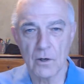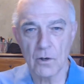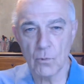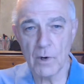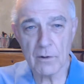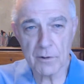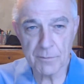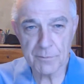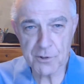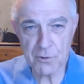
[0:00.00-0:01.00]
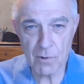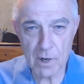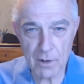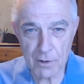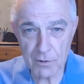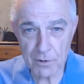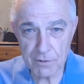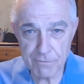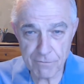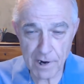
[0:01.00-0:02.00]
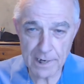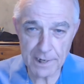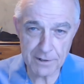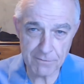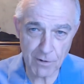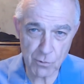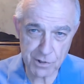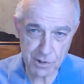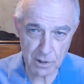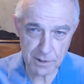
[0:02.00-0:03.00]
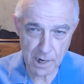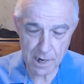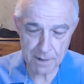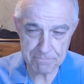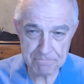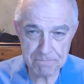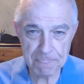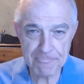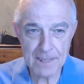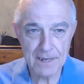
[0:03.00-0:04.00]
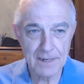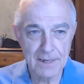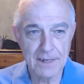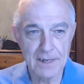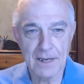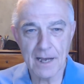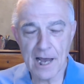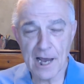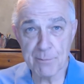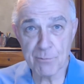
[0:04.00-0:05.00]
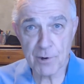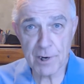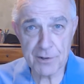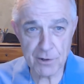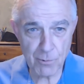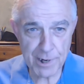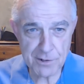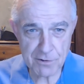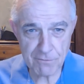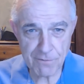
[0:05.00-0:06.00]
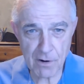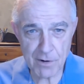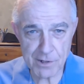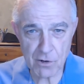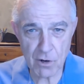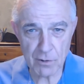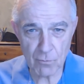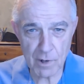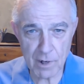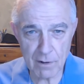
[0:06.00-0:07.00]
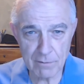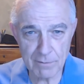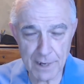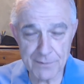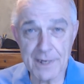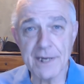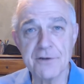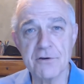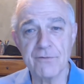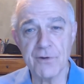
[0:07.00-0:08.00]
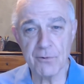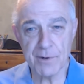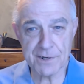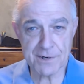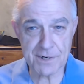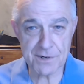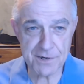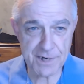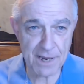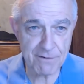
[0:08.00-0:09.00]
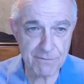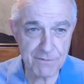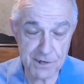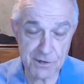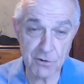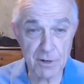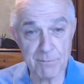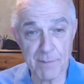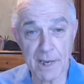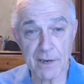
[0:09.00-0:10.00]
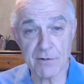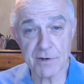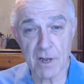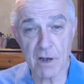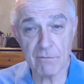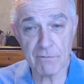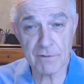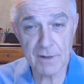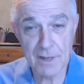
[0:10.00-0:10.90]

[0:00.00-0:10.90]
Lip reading: Welcome to our Good Friday devotional time. I pray that your week so far has gone well and that each of you is as safe as you can make yourself.